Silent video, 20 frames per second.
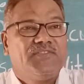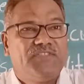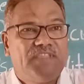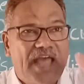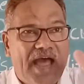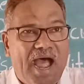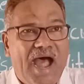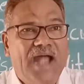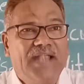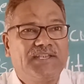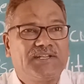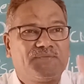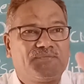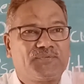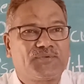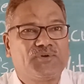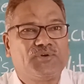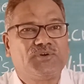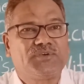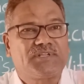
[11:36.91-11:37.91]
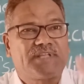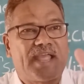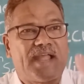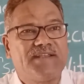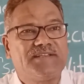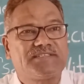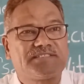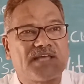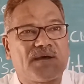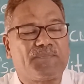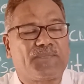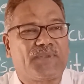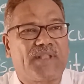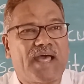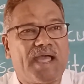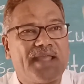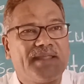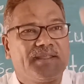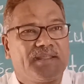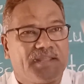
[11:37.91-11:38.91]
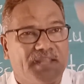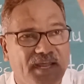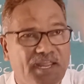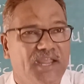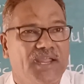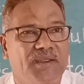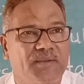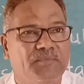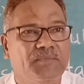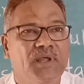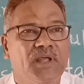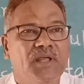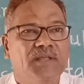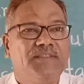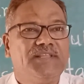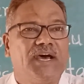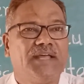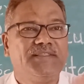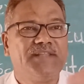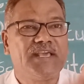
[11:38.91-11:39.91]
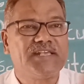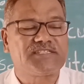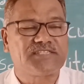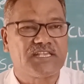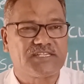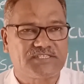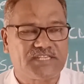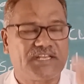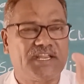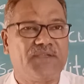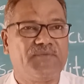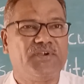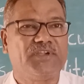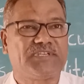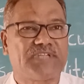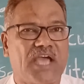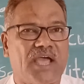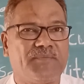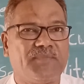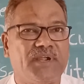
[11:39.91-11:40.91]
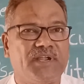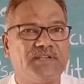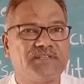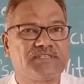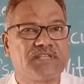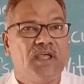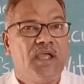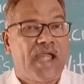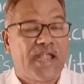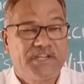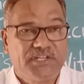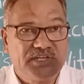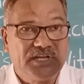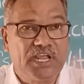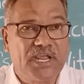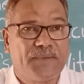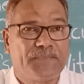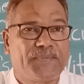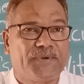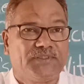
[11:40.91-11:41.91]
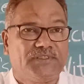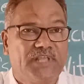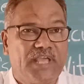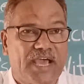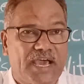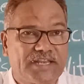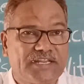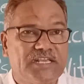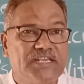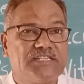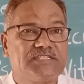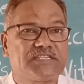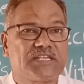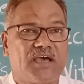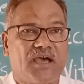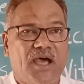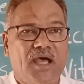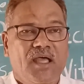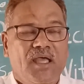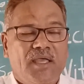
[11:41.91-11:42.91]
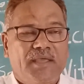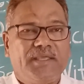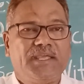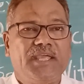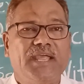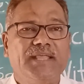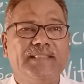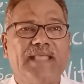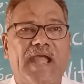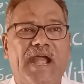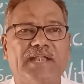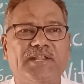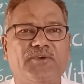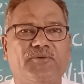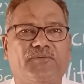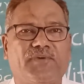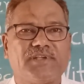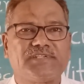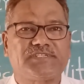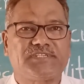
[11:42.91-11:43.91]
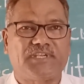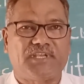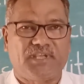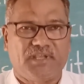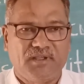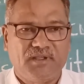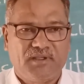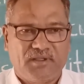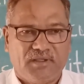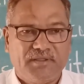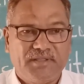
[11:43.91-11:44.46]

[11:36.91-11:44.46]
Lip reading: that fruit can supply him the necessary vitamins. And if there is a inadequacy